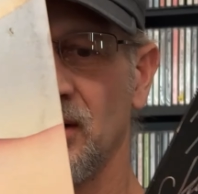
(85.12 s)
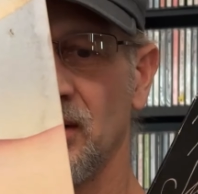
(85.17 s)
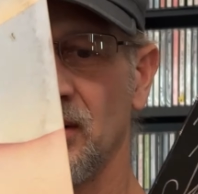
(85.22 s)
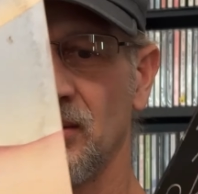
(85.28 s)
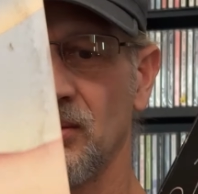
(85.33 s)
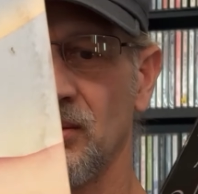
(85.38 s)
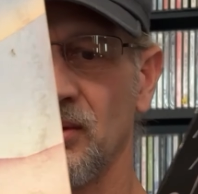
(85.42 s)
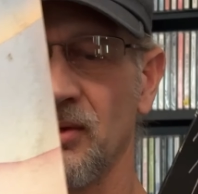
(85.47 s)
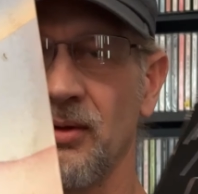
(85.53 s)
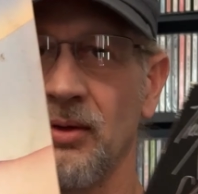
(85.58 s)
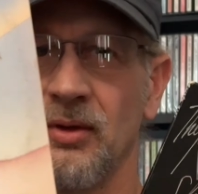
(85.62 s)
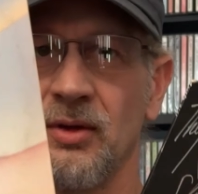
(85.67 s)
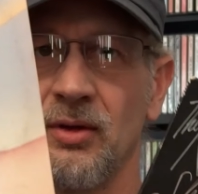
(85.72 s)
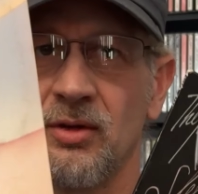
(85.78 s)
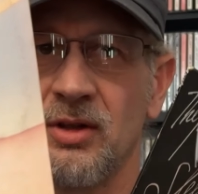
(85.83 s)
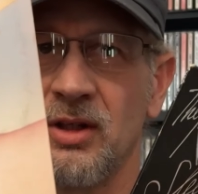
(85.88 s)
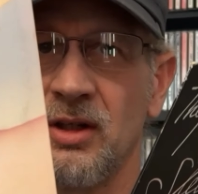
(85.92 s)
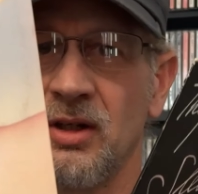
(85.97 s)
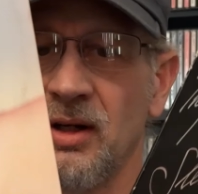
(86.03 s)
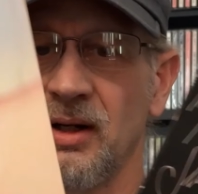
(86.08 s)
with a little
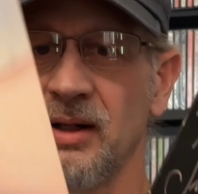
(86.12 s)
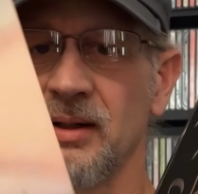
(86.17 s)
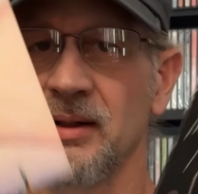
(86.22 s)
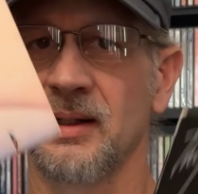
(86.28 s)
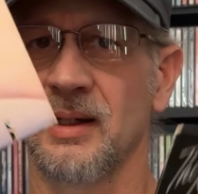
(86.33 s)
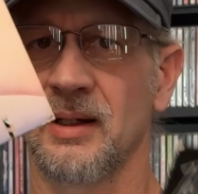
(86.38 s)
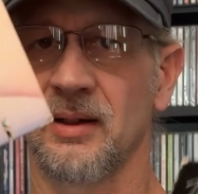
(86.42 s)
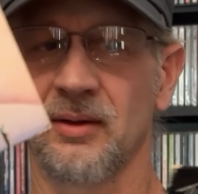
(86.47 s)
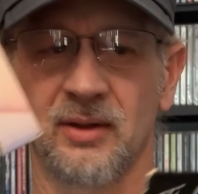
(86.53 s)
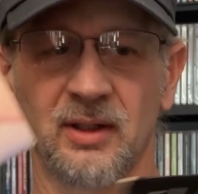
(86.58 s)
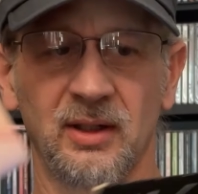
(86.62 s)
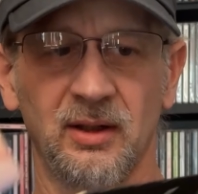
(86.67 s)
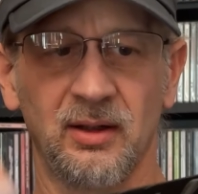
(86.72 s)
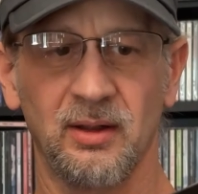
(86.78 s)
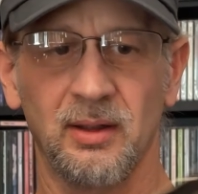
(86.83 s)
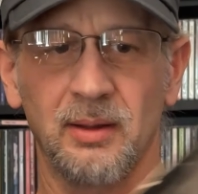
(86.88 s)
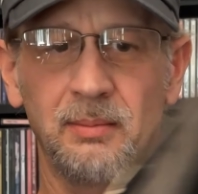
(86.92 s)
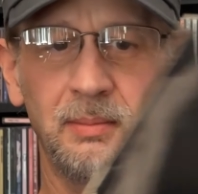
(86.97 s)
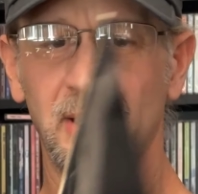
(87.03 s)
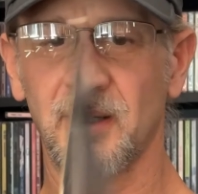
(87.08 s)
cut down here
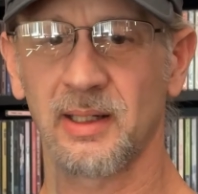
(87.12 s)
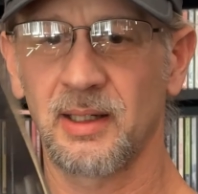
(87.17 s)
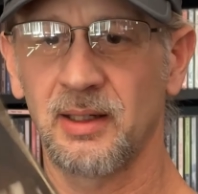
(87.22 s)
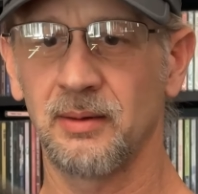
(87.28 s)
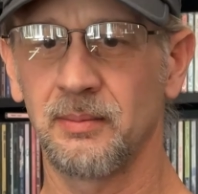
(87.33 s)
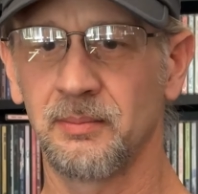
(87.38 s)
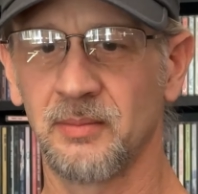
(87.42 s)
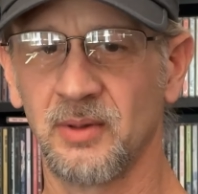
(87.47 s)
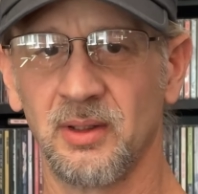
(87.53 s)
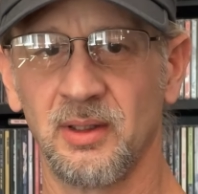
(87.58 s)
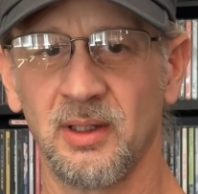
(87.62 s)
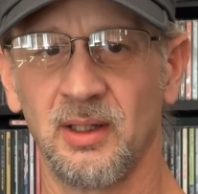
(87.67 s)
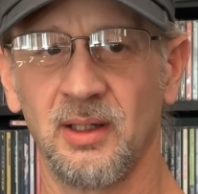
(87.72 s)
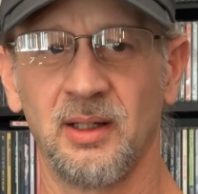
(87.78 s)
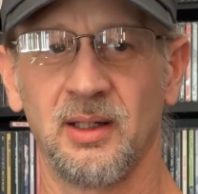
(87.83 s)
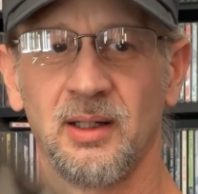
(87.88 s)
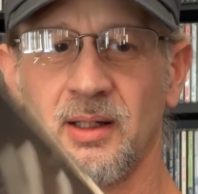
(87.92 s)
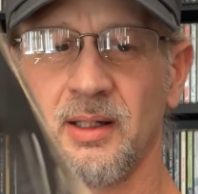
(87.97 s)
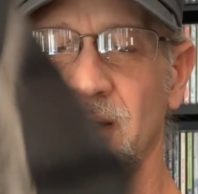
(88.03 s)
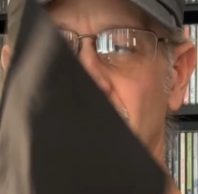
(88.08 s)
in the bottom.
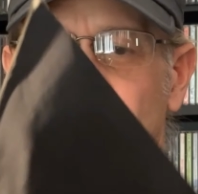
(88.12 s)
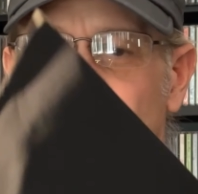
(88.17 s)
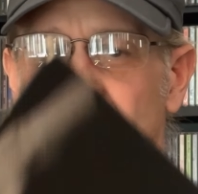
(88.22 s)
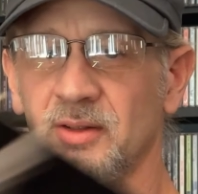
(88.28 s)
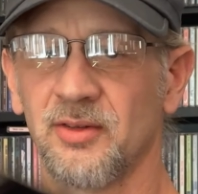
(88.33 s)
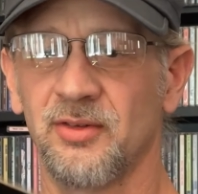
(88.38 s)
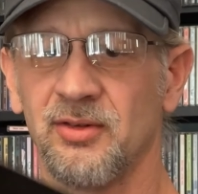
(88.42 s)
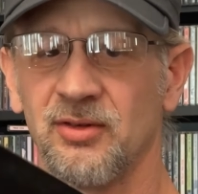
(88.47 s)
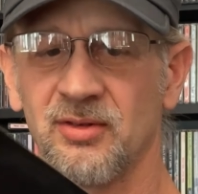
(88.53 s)
And this is